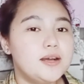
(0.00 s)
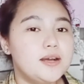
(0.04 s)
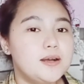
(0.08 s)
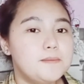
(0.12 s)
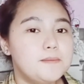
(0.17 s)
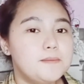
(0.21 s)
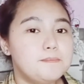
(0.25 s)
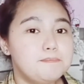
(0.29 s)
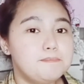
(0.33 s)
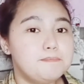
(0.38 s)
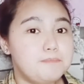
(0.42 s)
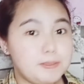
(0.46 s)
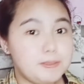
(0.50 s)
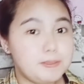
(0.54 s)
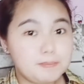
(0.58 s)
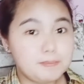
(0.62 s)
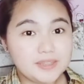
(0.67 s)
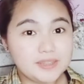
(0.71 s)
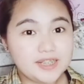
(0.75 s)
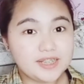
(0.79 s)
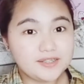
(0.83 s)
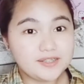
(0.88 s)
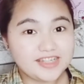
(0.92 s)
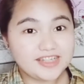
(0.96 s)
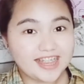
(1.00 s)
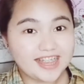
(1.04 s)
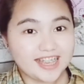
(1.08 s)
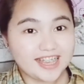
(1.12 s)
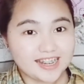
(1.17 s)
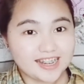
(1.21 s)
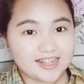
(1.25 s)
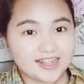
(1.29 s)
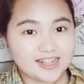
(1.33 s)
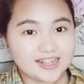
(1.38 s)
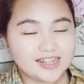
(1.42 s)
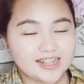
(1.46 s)
people out there,
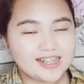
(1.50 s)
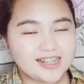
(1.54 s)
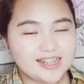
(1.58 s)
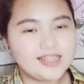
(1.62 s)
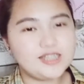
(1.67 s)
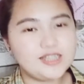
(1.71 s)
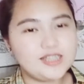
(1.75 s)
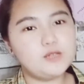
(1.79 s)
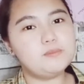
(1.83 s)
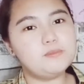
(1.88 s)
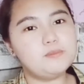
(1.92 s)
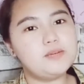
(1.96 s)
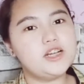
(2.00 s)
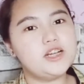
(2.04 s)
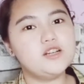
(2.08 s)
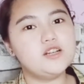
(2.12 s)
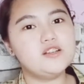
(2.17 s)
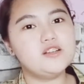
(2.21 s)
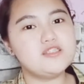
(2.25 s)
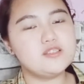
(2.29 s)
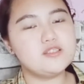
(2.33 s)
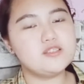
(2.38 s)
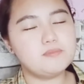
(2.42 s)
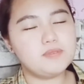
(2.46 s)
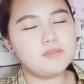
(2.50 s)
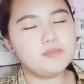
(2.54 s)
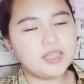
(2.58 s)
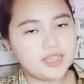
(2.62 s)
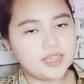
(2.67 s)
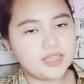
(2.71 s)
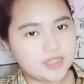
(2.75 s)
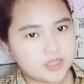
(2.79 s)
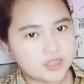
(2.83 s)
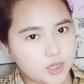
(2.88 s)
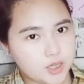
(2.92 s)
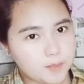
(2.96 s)
yung mga gusto maging
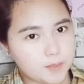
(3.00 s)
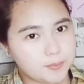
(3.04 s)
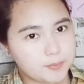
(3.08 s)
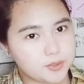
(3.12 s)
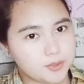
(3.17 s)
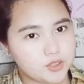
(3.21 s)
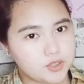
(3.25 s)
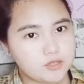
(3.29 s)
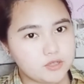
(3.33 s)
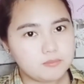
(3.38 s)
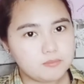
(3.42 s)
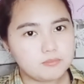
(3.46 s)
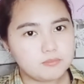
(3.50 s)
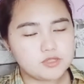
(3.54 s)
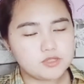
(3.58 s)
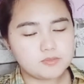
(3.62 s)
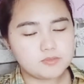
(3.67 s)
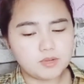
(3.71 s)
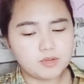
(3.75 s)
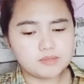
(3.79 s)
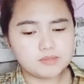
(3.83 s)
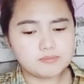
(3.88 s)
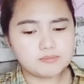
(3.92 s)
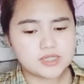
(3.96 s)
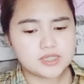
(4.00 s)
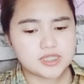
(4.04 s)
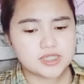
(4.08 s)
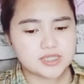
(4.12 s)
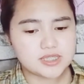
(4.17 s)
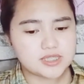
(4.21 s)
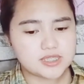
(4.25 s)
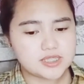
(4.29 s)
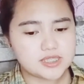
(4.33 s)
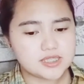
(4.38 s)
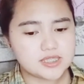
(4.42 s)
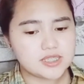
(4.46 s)
entrepreneur, small
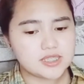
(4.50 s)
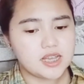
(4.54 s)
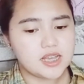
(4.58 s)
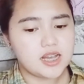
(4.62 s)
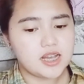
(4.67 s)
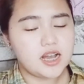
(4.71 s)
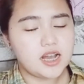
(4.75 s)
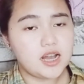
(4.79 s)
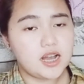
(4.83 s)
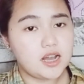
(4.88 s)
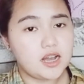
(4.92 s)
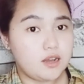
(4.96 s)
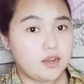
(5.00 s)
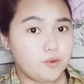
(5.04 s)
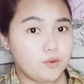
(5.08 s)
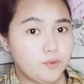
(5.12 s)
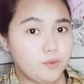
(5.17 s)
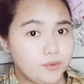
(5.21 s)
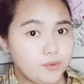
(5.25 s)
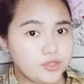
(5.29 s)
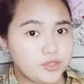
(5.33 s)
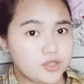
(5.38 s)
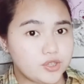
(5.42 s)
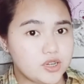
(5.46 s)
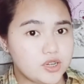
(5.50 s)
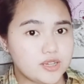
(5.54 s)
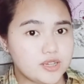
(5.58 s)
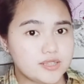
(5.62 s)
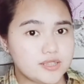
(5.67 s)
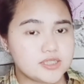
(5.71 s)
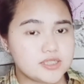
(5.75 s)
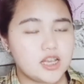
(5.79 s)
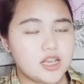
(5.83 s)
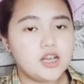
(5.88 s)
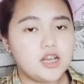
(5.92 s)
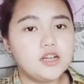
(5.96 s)
business owners,
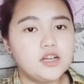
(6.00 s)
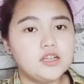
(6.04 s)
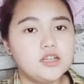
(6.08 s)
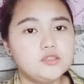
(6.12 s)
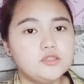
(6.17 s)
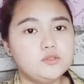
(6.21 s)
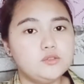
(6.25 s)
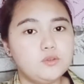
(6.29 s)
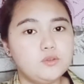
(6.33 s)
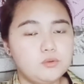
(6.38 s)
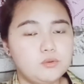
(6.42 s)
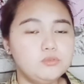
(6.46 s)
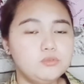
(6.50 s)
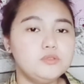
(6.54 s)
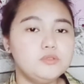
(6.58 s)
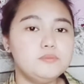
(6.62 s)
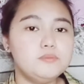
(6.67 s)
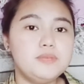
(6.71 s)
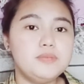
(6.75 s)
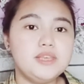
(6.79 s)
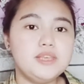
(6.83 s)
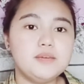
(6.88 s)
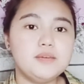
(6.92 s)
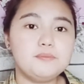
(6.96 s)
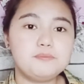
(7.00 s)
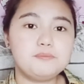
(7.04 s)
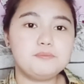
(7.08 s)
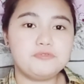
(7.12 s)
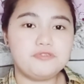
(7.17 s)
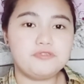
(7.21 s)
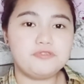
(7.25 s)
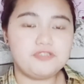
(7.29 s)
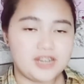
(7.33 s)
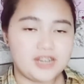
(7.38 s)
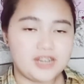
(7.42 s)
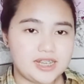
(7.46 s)
don't be
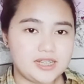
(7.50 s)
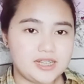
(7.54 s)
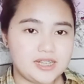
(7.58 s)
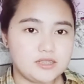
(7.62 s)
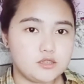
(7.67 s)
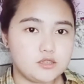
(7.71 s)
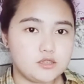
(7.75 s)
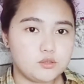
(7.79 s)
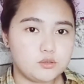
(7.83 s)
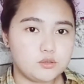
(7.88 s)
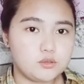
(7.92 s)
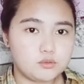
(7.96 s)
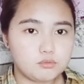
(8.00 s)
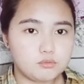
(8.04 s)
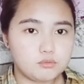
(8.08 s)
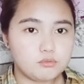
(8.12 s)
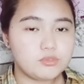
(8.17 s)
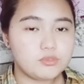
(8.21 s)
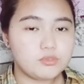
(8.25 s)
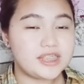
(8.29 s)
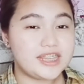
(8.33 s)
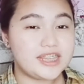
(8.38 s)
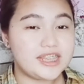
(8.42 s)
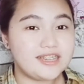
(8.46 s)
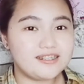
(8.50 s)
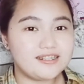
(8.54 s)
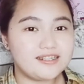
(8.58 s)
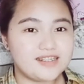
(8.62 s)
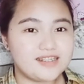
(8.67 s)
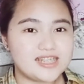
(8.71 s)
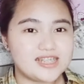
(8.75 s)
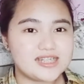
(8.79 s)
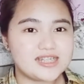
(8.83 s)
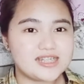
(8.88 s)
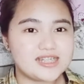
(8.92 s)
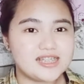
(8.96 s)
afraid to take risk.
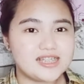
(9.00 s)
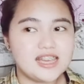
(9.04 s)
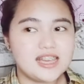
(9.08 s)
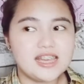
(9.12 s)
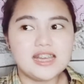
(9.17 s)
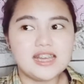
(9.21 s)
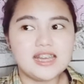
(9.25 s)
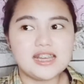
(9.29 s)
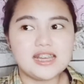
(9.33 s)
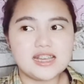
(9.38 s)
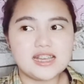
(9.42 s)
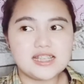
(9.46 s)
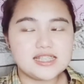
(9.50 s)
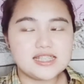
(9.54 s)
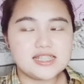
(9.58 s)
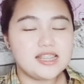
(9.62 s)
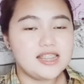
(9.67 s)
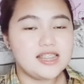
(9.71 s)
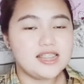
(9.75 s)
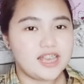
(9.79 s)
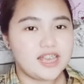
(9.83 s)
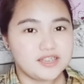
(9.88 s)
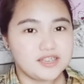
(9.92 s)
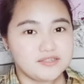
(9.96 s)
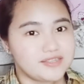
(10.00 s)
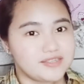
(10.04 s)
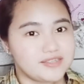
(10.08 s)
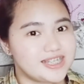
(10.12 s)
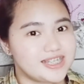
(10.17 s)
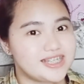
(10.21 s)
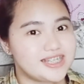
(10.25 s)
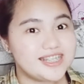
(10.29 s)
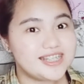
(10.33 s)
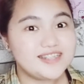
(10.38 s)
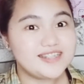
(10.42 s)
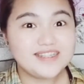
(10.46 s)
Kasi life is
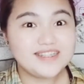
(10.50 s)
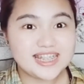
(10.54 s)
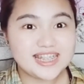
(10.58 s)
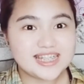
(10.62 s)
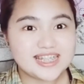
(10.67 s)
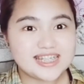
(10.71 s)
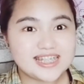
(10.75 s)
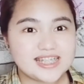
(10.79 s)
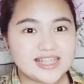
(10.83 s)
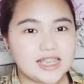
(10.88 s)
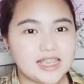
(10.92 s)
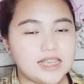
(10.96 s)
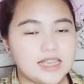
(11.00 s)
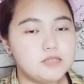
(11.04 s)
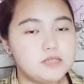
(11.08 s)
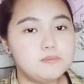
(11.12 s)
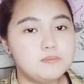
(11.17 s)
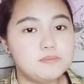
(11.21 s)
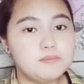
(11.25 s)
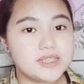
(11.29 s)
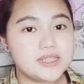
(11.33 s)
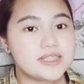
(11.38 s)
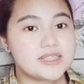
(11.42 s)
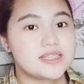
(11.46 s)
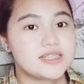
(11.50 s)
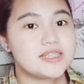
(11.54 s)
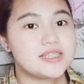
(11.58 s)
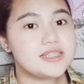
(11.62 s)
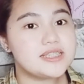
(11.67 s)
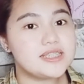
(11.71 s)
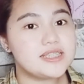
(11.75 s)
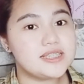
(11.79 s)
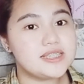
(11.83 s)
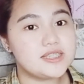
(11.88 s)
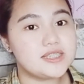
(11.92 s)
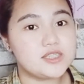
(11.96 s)
a risk and business
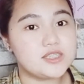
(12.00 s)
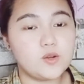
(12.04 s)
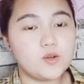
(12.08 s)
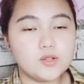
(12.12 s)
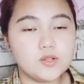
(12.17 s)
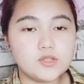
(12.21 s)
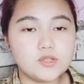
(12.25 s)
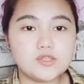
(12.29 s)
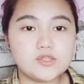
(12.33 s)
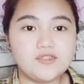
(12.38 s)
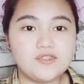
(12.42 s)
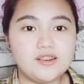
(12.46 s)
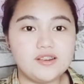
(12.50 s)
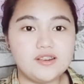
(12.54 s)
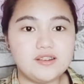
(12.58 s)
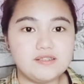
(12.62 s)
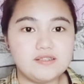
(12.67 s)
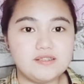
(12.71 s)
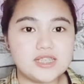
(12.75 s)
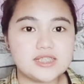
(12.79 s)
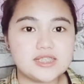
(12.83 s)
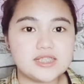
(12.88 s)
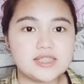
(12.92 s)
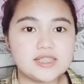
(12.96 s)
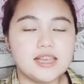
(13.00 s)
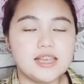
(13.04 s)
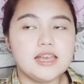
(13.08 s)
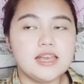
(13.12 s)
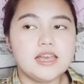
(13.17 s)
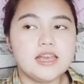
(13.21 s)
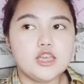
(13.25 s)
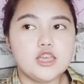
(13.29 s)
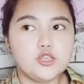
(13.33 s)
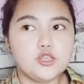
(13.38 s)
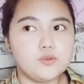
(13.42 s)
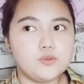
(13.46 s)
is also a risk.
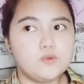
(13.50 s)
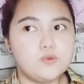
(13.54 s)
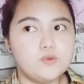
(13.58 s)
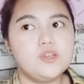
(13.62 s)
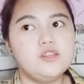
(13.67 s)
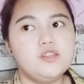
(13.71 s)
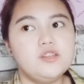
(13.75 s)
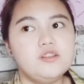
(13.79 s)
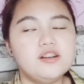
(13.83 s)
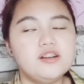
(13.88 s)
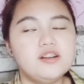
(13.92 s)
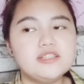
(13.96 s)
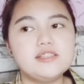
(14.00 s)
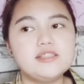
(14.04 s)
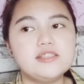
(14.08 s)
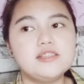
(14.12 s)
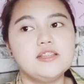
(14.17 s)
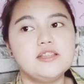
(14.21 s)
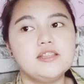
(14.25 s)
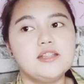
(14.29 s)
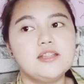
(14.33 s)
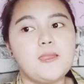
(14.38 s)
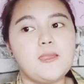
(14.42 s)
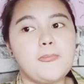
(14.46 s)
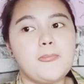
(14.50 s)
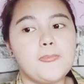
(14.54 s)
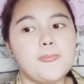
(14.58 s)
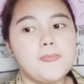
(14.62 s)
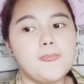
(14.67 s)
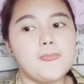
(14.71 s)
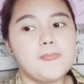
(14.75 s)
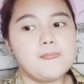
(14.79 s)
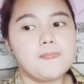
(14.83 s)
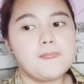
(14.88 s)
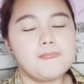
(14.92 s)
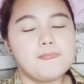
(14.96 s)
You cannot
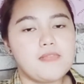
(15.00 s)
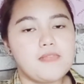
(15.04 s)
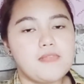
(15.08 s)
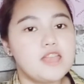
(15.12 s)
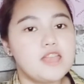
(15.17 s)
enter